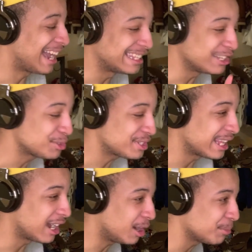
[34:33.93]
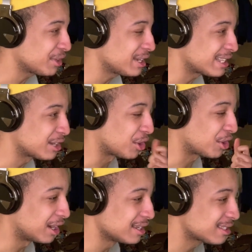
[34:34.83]
And then you see their upgrades. They
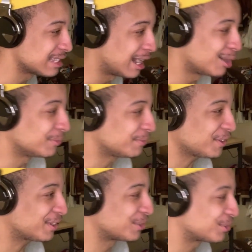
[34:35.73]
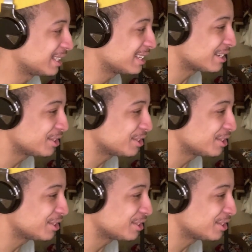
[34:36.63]
got guns now and fucking grenades.